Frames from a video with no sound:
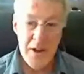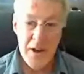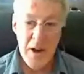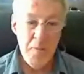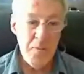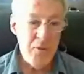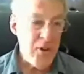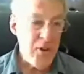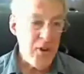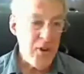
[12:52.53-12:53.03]

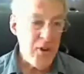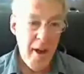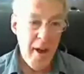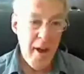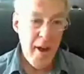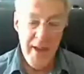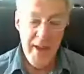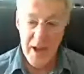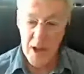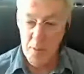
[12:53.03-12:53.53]
I'm sorry I
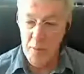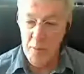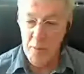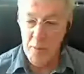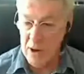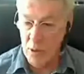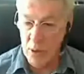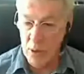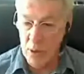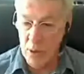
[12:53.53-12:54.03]
can't get my
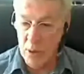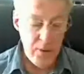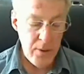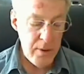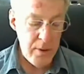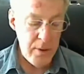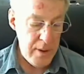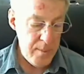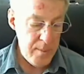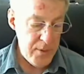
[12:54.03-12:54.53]
lower
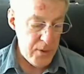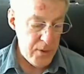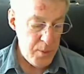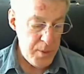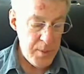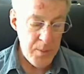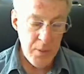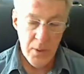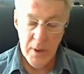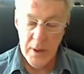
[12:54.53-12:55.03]
third up so
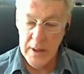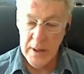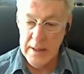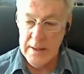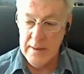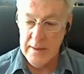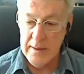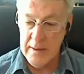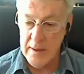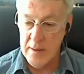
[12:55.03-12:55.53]
people can
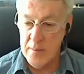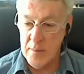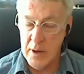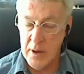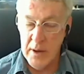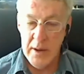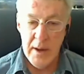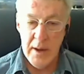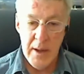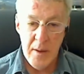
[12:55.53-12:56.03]
see
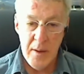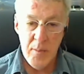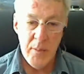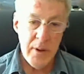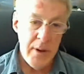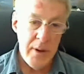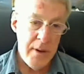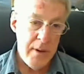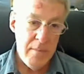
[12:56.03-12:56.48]
my name, but